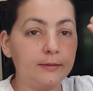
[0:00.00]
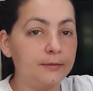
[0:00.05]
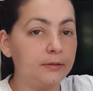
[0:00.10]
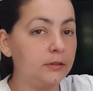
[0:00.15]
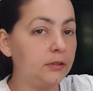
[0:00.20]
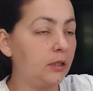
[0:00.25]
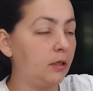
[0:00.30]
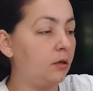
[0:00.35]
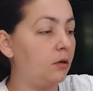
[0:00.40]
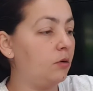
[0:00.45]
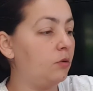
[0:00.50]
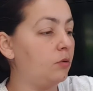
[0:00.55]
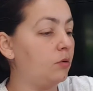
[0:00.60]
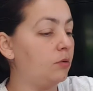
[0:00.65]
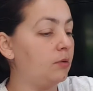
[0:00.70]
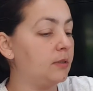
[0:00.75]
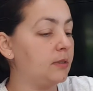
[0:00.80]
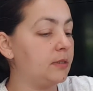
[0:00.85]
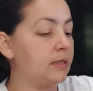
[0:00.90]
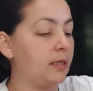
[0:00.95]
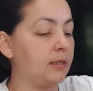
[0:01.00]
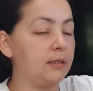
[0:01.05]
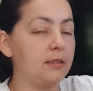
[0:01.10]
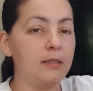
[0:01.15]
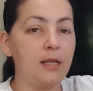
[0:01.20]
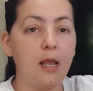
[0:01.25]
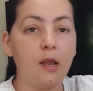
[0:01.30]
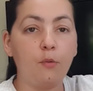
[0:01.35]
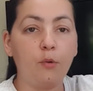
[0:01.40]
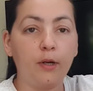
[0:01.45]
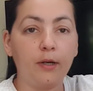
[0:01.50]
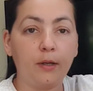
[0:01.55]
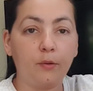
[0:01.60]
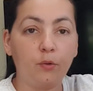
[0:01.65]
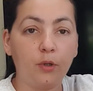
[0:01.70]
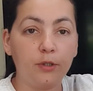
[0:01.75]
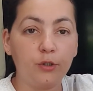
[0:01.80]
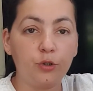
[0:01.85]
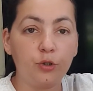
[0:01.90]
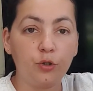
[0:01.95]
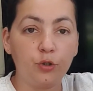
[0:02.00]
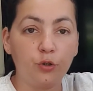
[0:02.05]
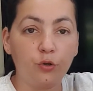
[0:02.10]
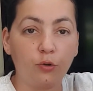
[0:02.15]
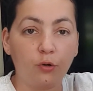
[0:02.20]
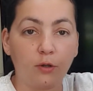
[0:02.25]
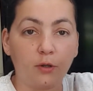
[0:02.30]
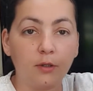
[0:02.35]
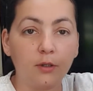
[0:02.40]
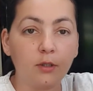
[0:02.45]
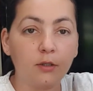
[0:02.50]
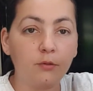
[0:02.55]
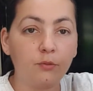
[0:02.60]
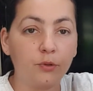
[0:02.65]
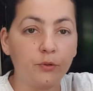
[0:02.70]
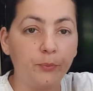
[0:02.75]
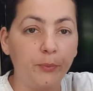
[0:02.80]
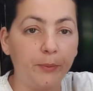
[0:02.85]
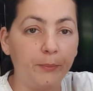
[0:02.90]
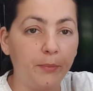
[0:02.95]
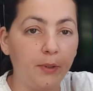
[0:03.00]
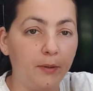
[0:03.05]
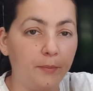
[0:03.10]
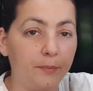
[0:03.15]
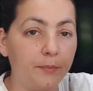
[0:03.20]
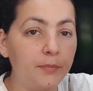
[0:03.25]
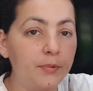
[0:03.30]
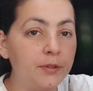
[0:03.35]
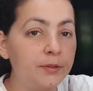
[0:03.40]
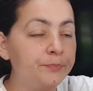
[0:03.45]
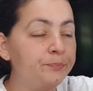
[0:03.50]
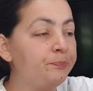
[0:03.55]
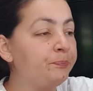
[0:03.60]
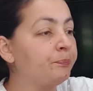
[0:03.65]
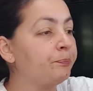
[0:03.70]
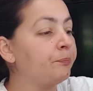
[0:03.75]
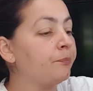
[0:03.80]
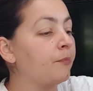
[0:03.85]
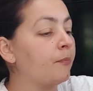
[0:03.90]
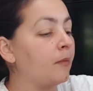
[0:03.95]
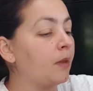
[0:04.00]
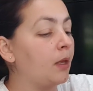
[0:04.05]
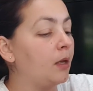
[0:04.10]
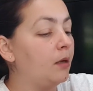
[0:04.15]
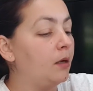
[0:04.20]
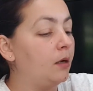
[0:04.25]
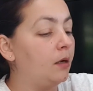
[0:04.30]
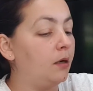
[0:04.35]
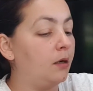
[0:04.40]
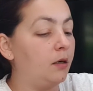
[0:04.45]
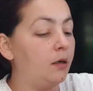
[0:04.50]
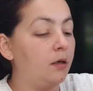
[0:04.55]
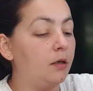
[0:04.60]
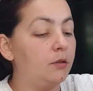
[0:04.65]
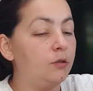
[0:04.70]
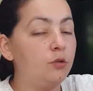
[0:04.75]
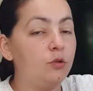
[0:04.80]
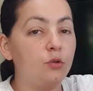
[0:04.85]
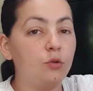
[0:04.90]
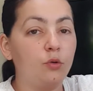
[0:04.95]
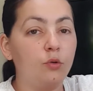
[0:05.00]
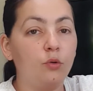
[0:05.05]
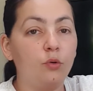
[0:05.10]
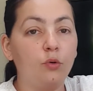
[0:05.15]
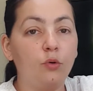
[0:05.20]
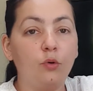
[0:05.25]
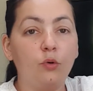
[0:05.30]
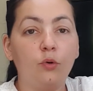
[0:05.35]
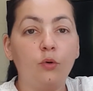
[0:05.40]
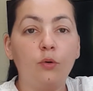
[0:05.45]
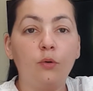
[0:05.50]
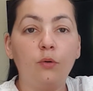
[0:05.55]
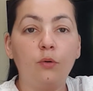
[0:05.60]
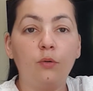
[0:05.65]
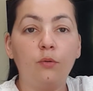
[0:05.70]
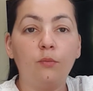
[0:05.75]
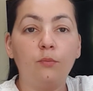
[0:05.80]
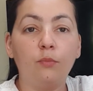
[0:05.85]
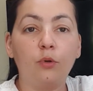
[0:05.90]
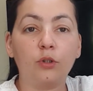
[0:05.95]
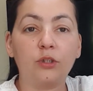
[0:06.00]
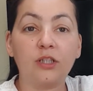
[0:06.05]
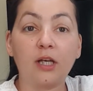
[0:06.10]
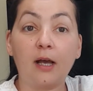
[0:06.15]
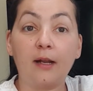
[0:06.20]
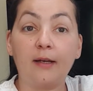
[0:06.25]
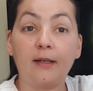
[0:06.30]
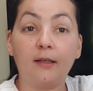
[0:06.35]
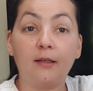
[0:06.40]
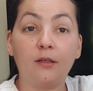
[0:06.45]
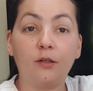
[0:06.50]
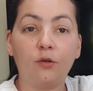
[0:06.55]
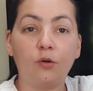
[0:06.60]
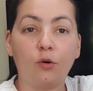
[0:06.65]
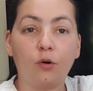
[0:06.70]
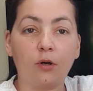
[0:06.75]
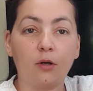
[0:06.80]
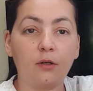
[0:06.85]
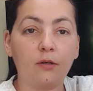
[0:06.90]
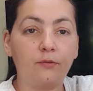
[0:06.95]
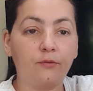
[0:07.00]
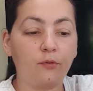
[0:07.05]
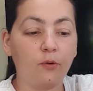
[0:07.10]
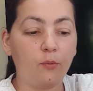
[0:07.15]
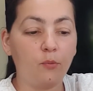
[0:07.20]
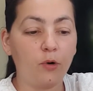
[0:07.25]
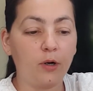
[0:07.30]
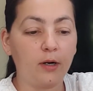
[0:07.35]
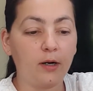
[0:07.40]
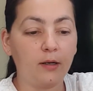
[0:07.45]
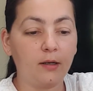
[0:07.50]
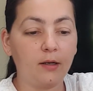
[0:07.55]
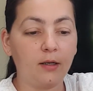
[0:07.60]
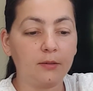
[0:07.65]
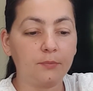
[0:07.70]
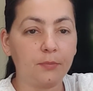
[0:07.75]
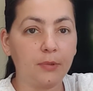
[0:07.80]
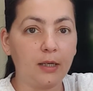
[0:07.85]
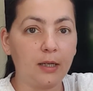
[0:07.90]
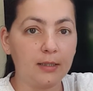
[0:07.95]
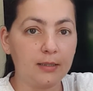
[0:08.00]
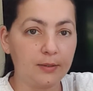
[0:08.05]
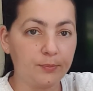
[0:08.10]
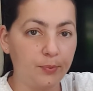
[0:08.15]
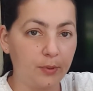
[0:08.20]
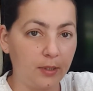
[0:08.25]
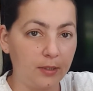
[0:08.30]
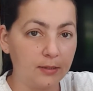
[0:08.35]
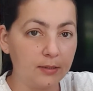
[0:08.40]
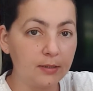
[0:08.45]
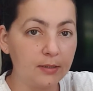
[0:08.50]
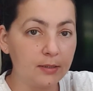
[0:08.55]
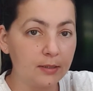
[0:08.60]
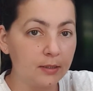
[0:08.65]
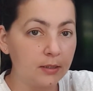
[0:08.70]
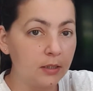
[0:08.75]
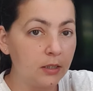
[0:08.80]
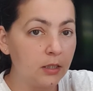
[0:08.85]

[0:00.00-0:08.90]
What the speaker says: So Saturday when I went to York with my mom to Botanic York, from where I got my last plant,